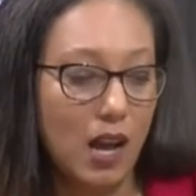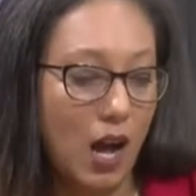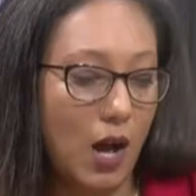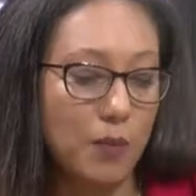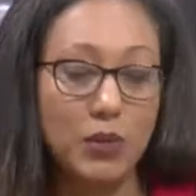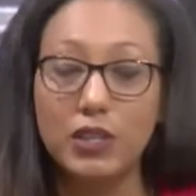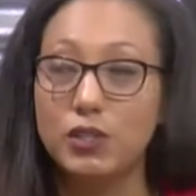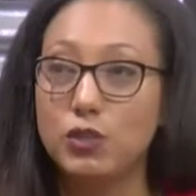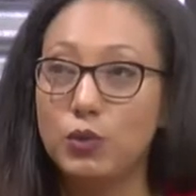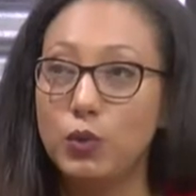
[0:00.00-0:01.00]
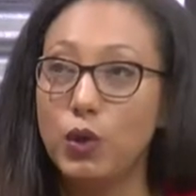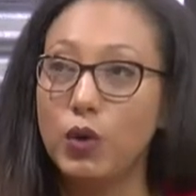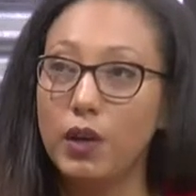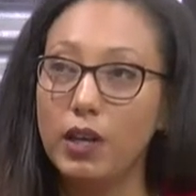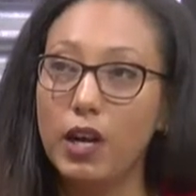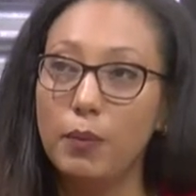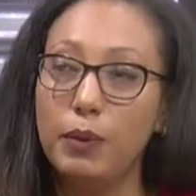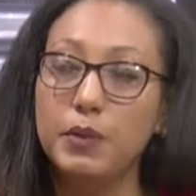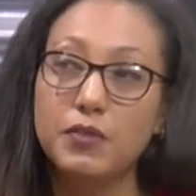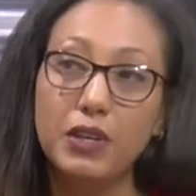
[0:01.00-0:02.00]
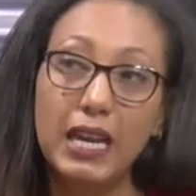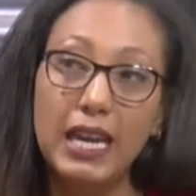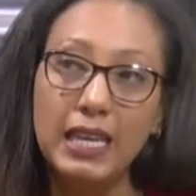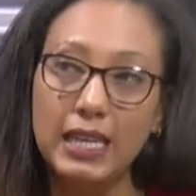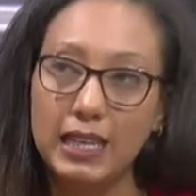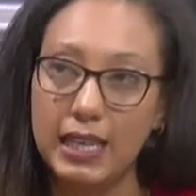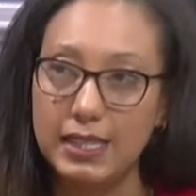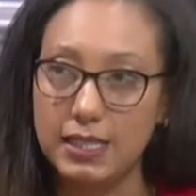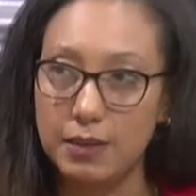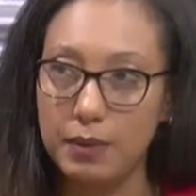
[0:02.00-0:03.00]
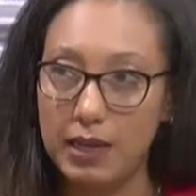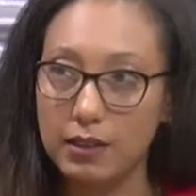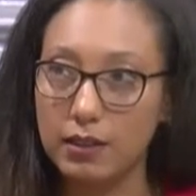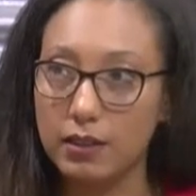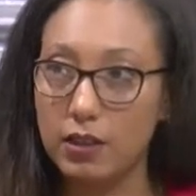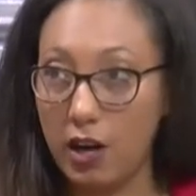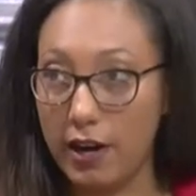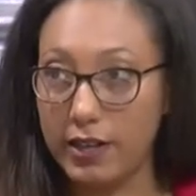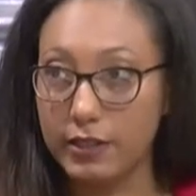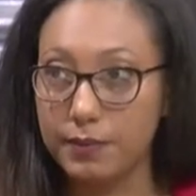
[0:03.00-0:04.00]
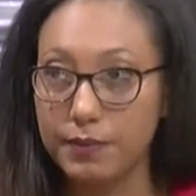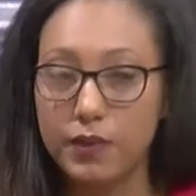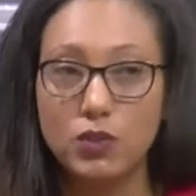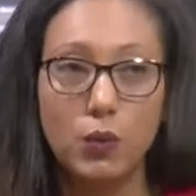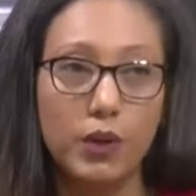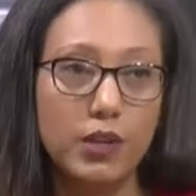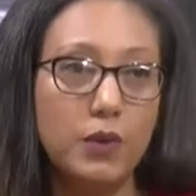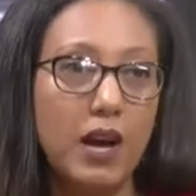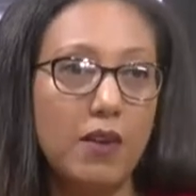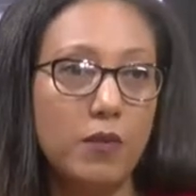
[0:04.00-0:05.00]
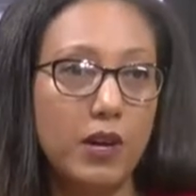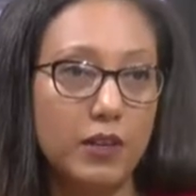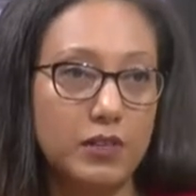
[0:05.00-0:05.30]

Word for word: Um, you can do credit card payments for any Atlantic Bank card. So whether you have one or